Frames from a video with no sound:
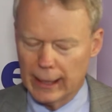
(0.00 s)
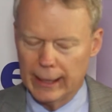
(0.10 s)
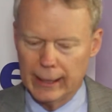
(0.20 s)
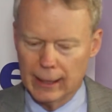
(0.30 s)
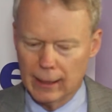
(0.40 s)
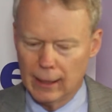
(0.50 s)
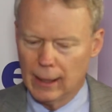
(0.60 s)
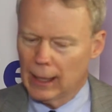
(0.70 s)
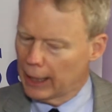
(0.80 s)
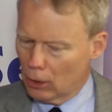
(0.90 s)
I
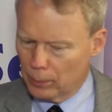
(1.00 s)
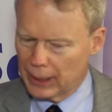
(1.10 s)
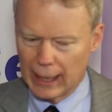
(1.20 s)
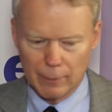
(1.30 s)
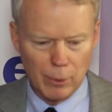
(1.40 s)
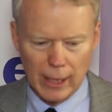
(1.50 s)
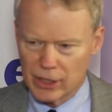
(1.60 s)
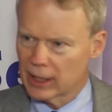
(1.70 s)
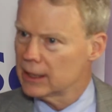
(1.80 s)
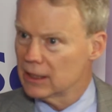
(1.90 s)
hope that
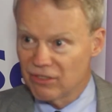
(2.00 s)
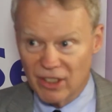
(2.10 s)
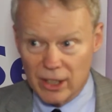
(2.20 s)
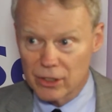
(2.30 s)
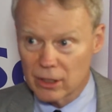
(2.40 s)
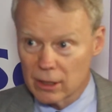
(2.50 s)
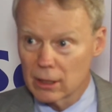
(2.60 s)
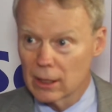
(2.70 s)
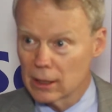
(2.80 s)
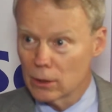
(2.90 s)
project is finished
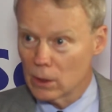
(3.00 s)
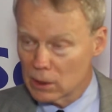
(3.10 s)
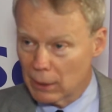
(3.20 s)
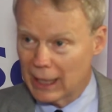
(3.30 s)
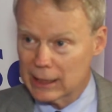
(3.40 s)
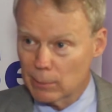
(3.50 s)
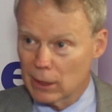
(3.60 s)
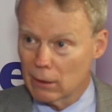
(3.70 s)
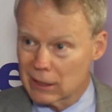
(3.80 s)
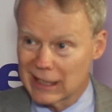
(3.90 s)
as soon as
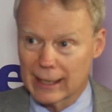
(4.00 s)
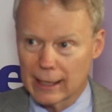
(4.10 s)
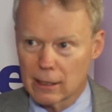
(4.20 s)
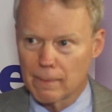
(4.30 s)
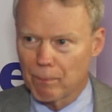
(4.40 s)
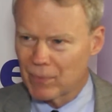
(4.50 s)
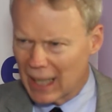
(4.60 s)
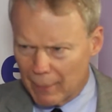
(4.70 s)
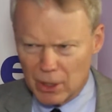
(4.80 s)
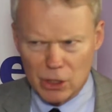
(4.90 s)
possible. It looks like there's
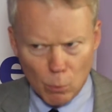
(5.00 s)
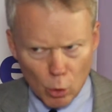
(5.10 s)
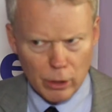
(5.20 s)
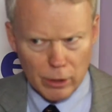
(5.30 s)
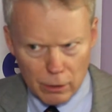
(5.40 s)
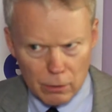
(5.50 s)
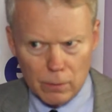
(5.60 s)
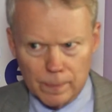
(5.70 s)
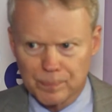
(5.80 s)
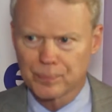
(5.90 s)
not much more to do.